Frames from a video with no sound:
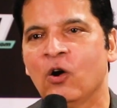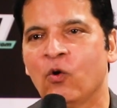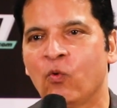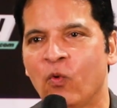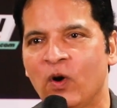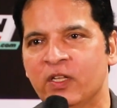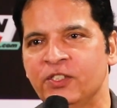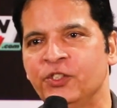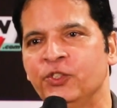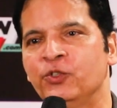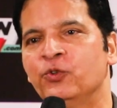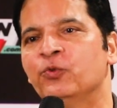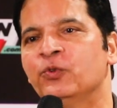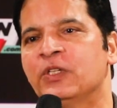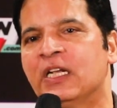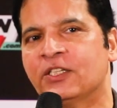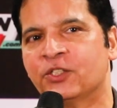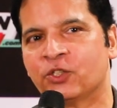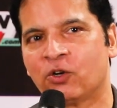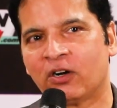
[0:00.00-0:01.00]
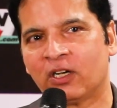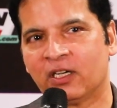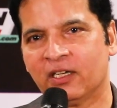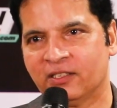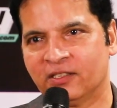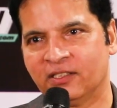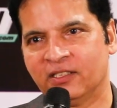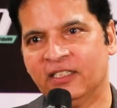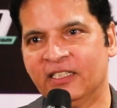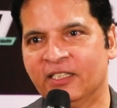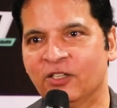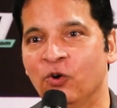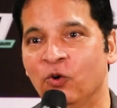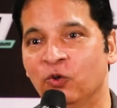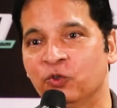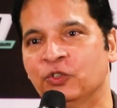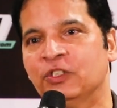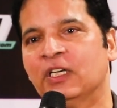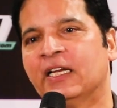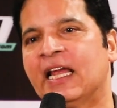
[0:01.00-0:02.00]
Once you do that shortlist, it
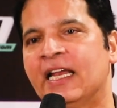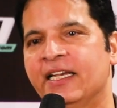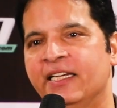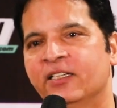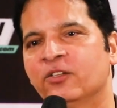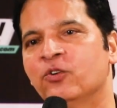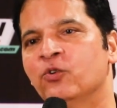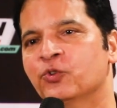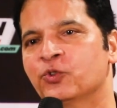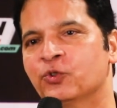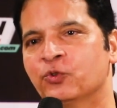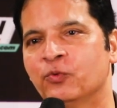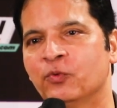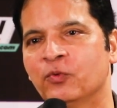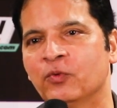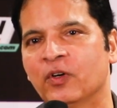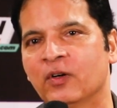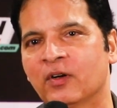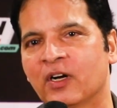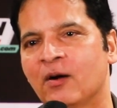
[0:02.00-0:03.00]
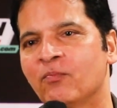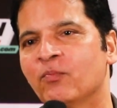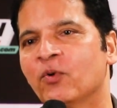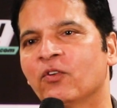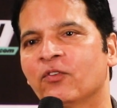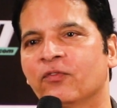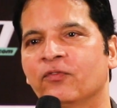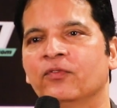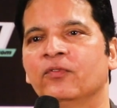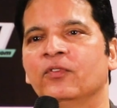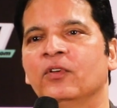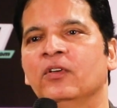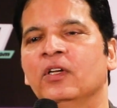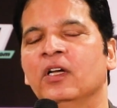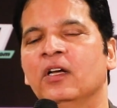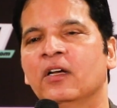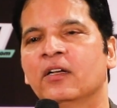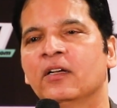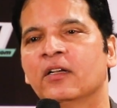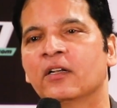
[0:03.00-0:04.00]
goes, the candidate goes through a couple of
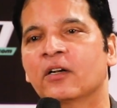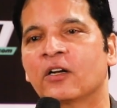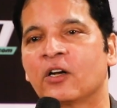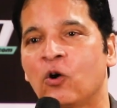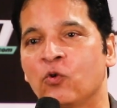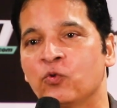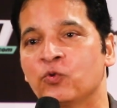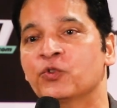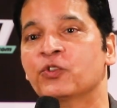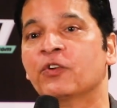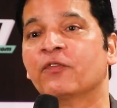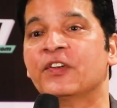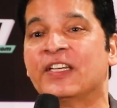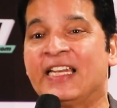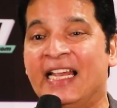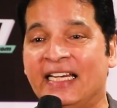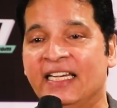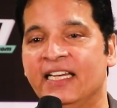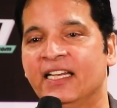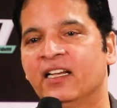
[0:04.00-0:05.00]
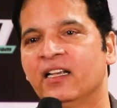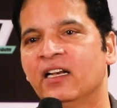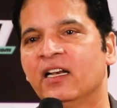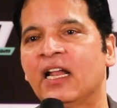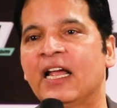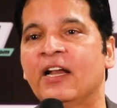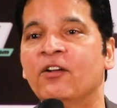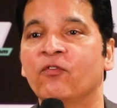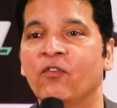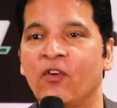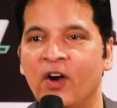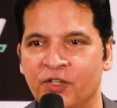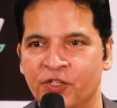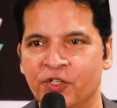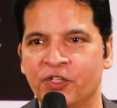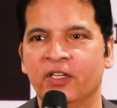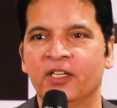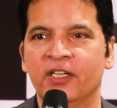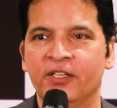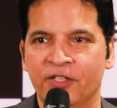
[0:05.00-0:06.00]
rounds of technical and
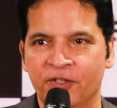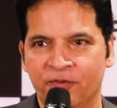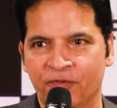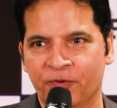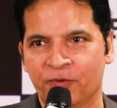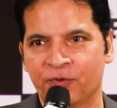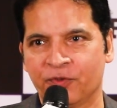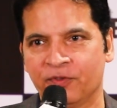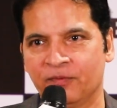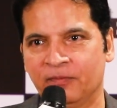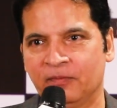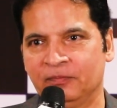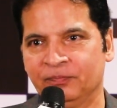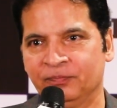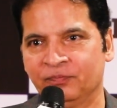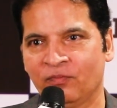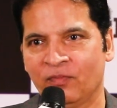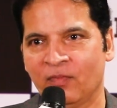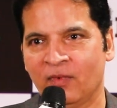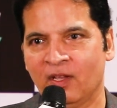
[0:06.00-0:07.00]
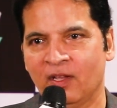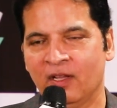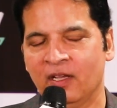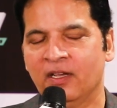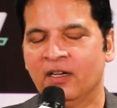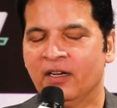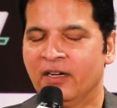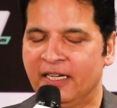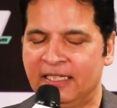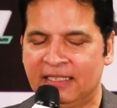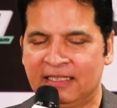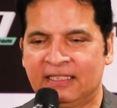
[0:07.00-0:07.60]
functional interviews. Right?